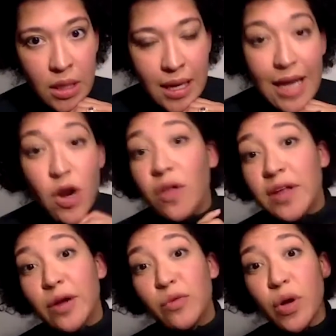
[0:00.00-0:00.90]
And all that
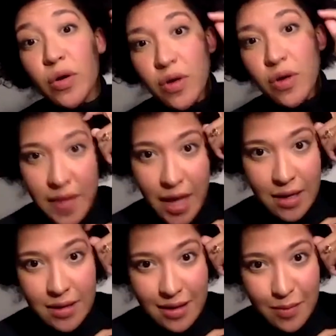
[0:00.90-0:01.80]
I wrote on
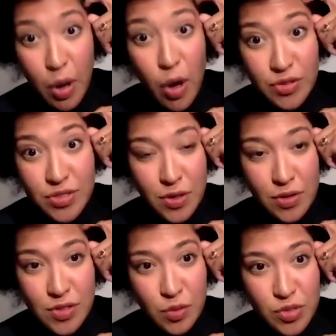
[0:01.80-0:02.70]
that post
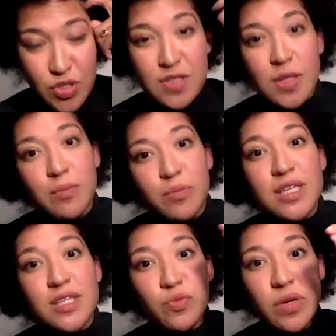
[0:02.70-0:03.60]
also was just,
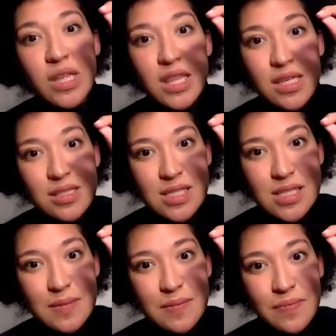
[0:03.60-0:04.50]
please read this.